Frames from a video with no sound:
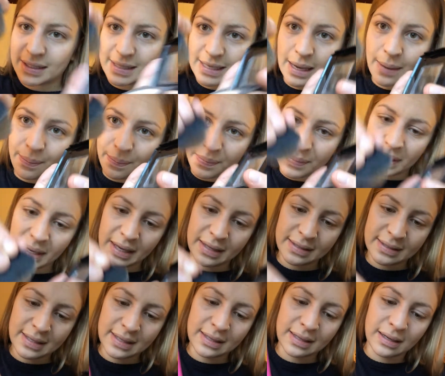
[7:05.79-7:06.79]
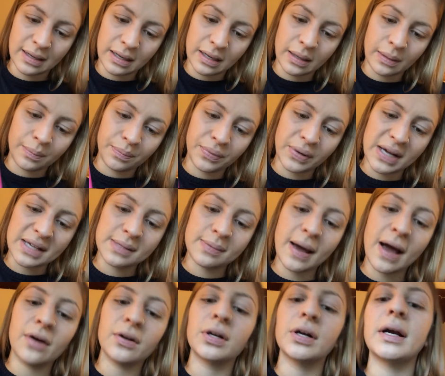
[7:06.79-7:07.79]
dip into the pressed
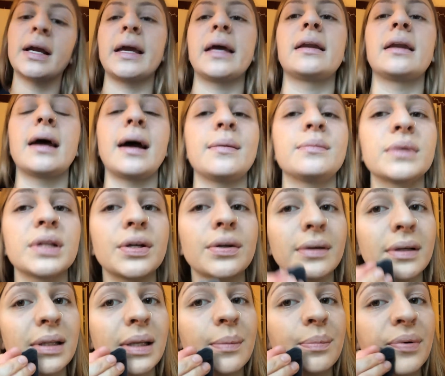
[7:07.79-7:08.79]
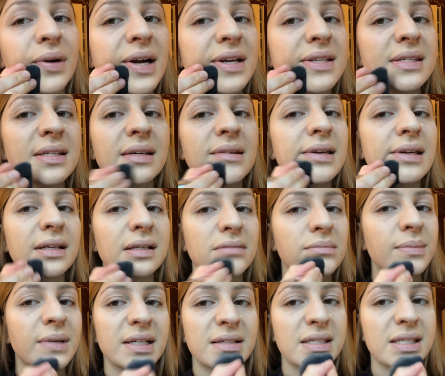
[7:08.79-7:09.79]
powder and I'm literally pressing it
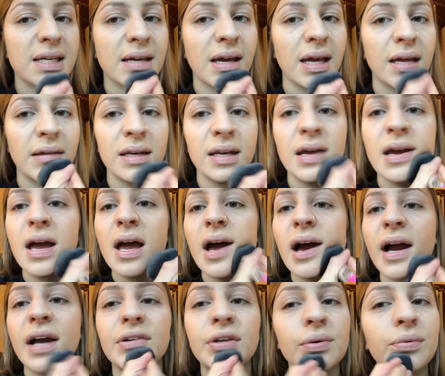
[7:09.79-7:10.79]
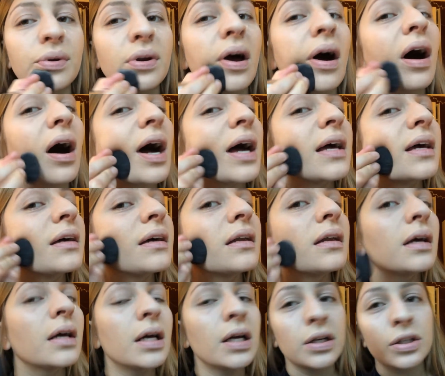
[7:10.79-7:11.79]
into my skin. I do not
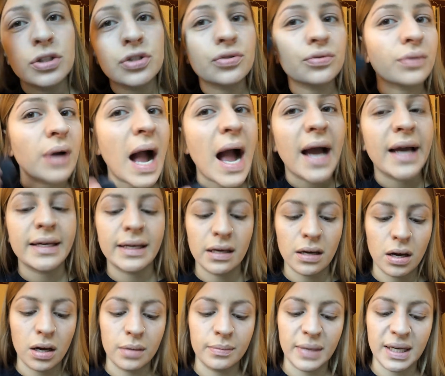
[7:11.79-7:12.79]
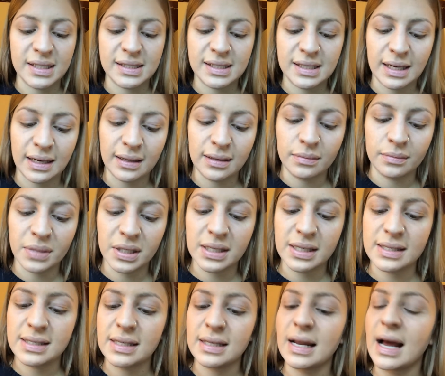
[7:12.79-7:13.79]
drag it on my skin
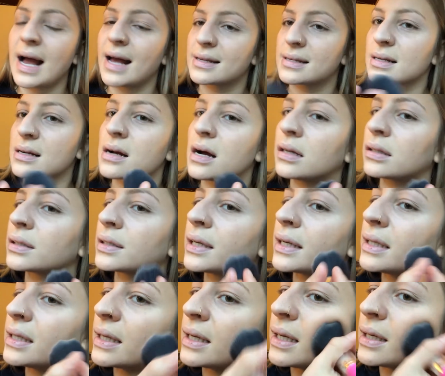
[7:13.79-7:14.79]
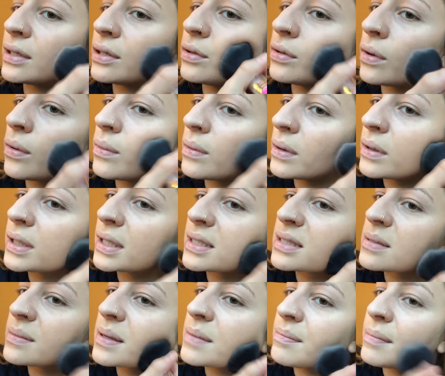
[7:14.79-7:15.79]
because it has a color in it and you don't want
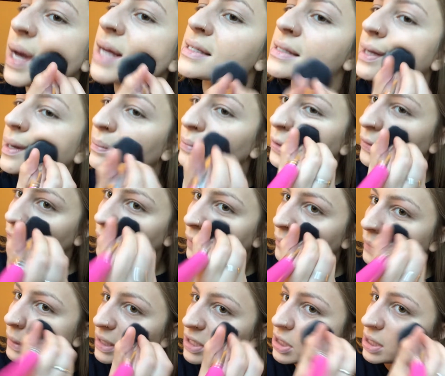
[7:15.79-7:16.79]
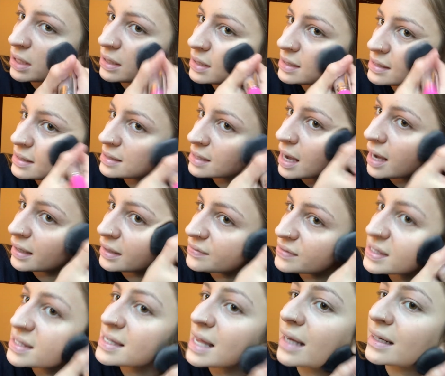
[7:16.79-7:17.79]
it to be messing up your foundation. This is kind
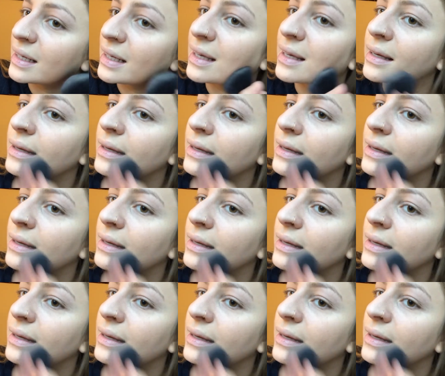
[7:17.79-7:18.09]
of setting